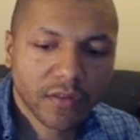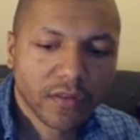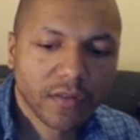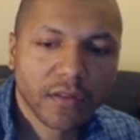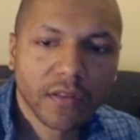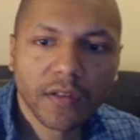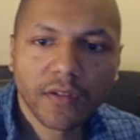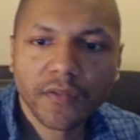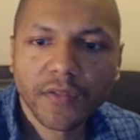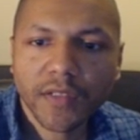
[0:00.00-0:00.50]

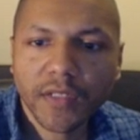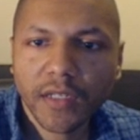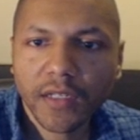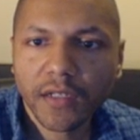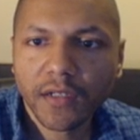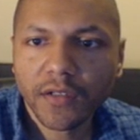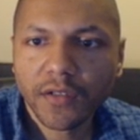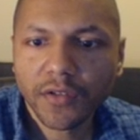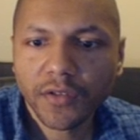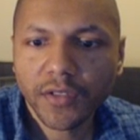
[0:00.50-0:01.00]
there's
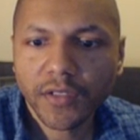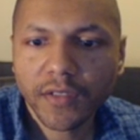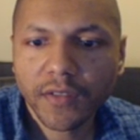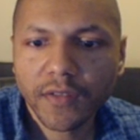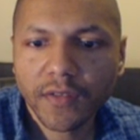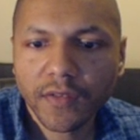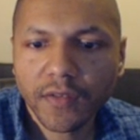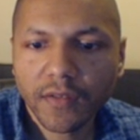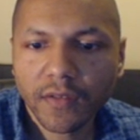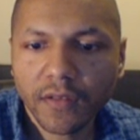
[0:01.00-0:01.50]

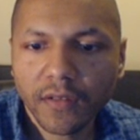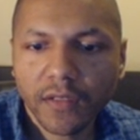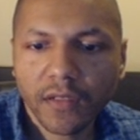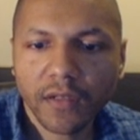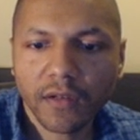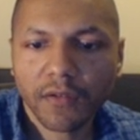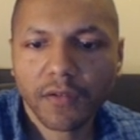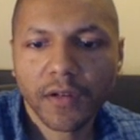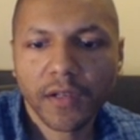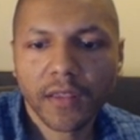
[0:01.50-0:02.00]
Kindred's
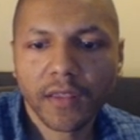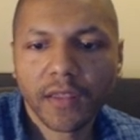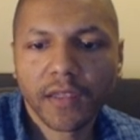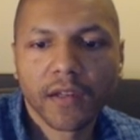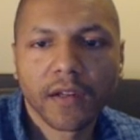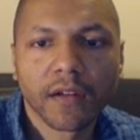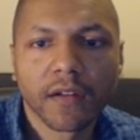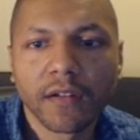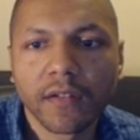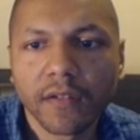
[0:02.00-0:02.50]
link right
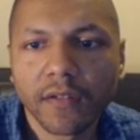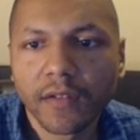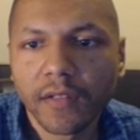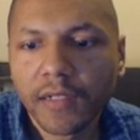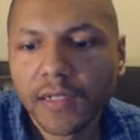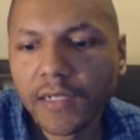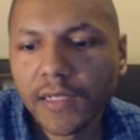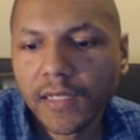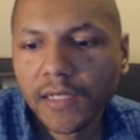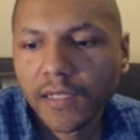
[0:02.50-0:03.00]
there.
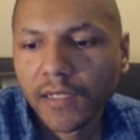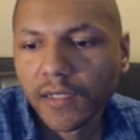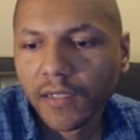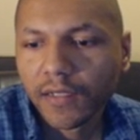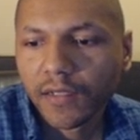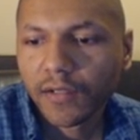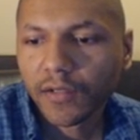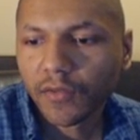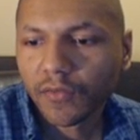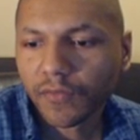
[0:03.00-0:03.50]

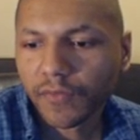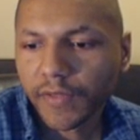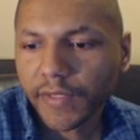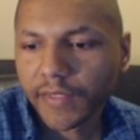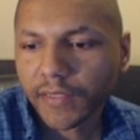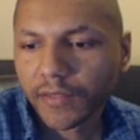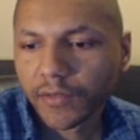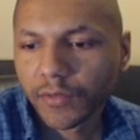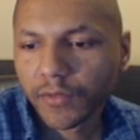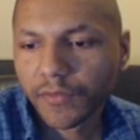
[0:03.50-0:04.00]
Go
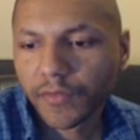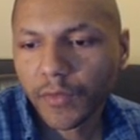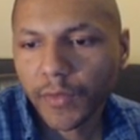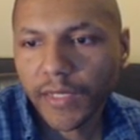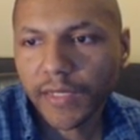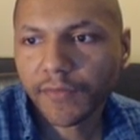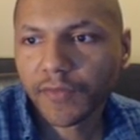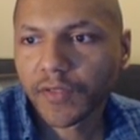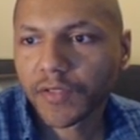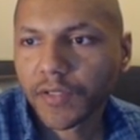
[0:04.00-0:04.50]
follow if you
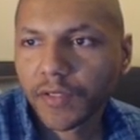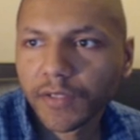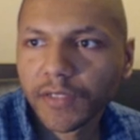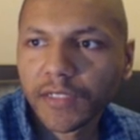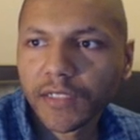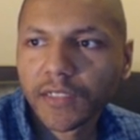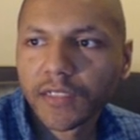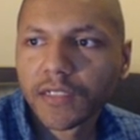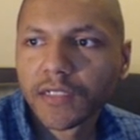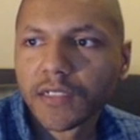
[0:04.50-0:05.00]
haven't
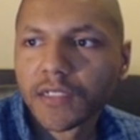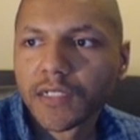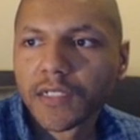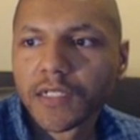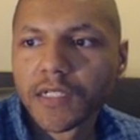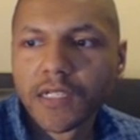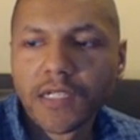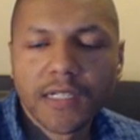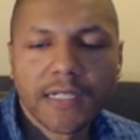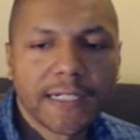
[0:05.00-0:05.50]
already.
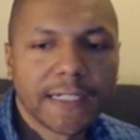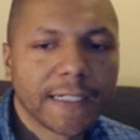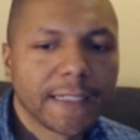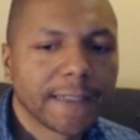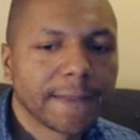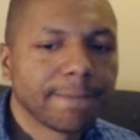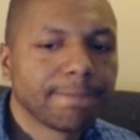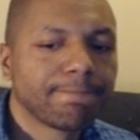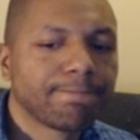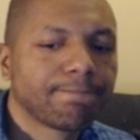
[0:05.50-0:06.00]

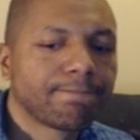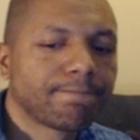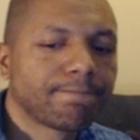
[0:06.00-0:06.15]
Um,